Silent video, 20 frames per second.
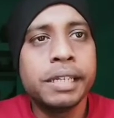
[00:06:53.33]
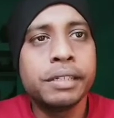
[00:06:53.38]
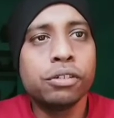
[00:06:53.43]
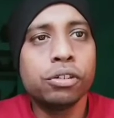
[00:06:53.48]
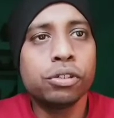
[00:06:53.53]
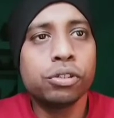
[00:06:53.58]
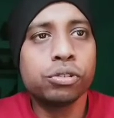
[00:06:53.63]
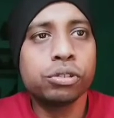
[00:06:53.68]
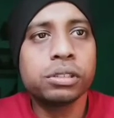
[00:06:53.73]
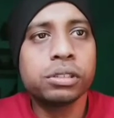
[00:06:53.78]

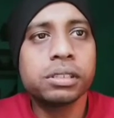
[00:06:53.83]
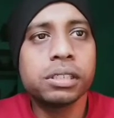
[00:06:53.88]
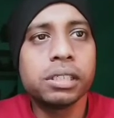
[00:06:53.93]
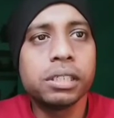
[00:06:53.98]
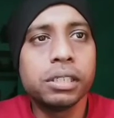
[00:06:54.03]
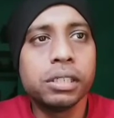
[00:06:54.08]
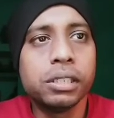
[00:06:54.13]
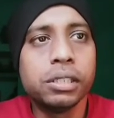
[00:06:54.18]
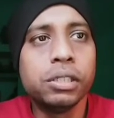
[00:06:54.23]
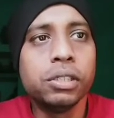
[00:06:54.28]
introduced
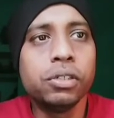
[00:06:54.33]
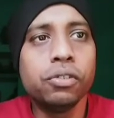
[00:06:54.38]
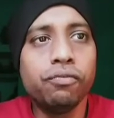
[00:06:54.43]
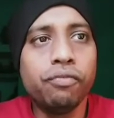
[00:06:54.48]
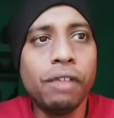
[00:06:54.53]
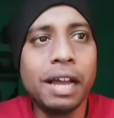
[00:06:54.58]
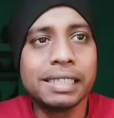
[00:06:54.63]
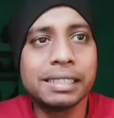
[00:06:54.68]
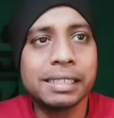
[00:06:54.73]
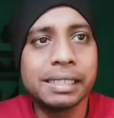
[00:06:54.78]
new
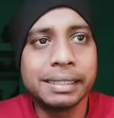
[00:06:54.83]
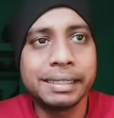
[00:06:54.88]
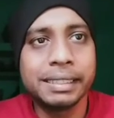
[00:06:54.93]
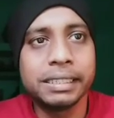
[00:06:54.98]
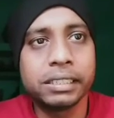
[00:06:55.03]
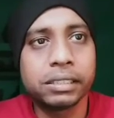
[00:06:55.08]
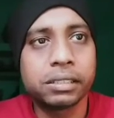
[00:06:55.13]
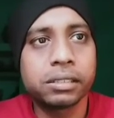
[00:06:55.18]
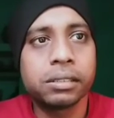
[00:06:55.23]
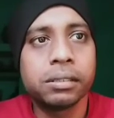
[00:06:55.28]

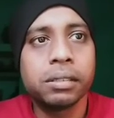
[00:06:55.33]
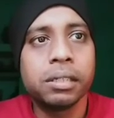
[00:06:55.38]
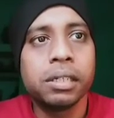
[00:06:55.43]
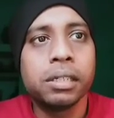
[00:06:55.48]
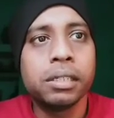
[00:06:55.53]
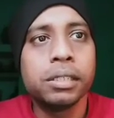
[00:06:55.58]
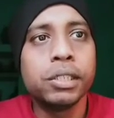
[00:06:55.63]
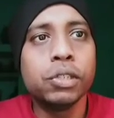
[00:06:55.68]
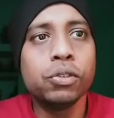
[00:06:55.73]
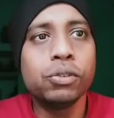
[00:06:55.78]
facilities,
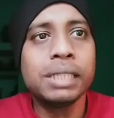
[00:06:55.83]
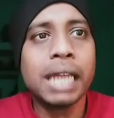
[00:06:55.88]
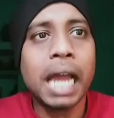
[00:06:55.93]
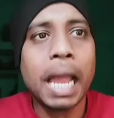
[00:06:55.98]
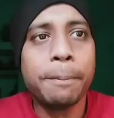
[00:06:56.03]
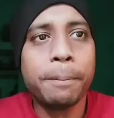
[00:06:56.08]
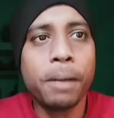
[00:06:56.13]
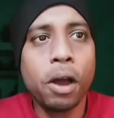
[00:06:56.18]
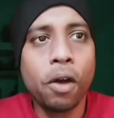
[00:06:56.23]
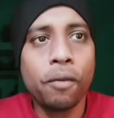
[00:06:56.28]
new
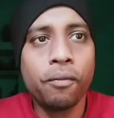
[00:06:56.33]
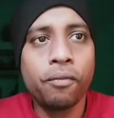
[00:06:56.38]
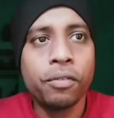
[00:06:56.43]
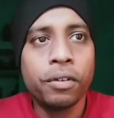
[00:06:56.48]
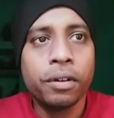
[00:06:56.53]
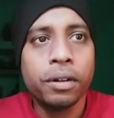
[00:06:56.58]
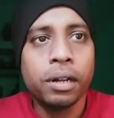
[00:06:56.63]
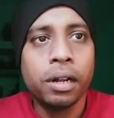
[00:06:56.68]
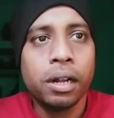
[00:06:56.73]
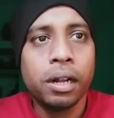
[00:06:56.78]
type
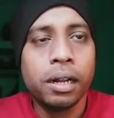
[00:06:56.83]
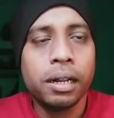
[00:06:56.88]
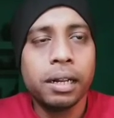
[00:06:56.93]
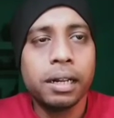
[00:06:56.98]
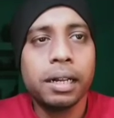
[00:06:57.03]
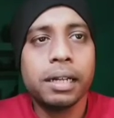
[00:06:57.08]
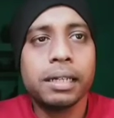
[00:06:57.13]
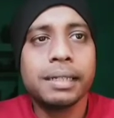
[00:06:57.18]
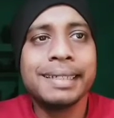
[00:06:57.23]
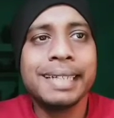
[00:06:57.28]
of
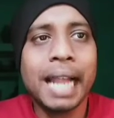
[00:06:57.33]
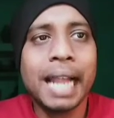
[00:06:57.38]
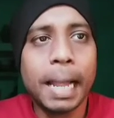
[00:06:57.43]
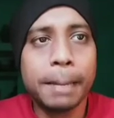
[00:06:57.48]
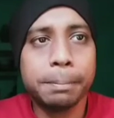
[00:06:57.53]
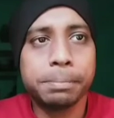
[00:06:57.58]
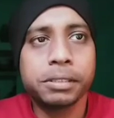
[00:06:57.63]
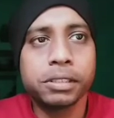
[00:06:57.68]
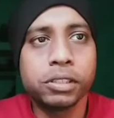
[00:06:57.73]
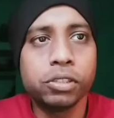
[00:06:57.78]

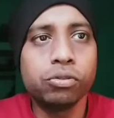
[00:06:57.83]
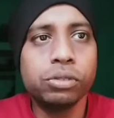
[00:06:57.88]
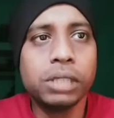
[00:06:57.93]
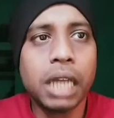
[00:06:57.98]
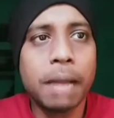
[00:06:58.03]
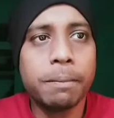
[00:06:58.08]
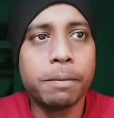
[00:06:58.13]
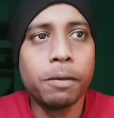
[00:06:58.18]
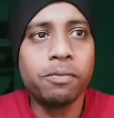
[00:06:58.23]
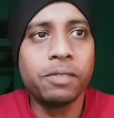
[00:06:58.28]
cabs, new
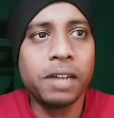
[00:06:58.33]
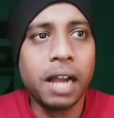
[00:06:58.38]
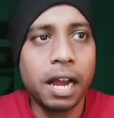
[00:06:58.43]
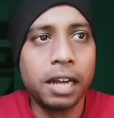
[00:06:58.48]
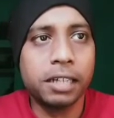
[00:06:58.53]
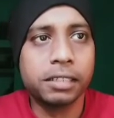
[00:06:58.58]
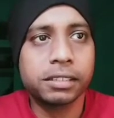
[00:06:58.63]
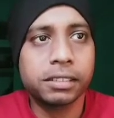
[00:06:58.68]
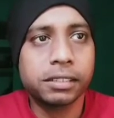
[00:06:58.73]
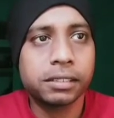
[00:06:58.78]
type of
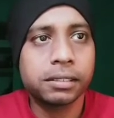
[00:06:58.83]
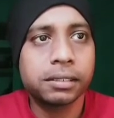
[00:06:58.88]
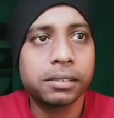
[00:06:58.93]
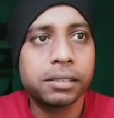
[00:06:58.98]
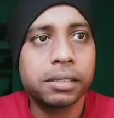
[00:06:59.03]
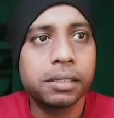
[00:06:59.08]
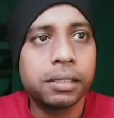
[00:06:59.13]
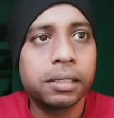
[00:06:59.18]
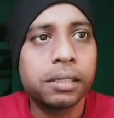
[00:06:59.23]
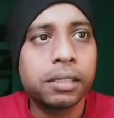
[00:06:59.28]
cars,
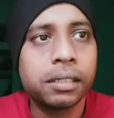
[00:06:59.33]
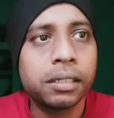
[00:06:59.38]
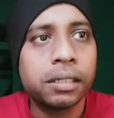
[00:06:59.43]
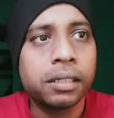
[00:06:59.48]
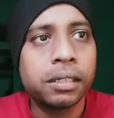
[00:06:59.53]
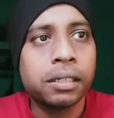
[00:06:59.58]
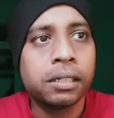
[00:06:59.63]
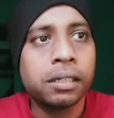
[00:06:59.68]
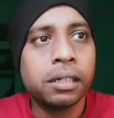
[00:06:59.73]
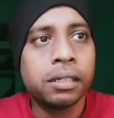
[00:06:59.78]

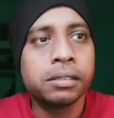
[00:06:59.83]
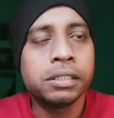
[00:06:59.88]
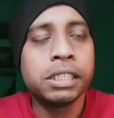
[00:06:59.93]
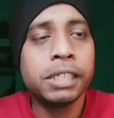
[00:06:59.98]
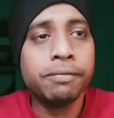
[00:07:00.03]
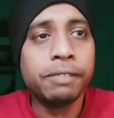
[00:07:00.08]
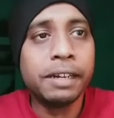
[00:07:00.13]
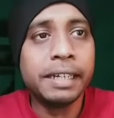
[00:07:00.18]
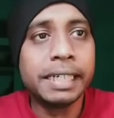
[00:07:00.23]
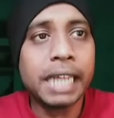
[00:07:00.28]

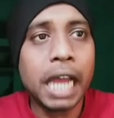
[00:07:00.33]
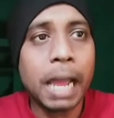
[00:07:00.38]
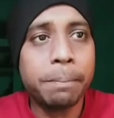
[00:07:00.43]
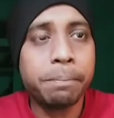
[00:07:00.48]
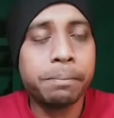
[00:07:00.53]
different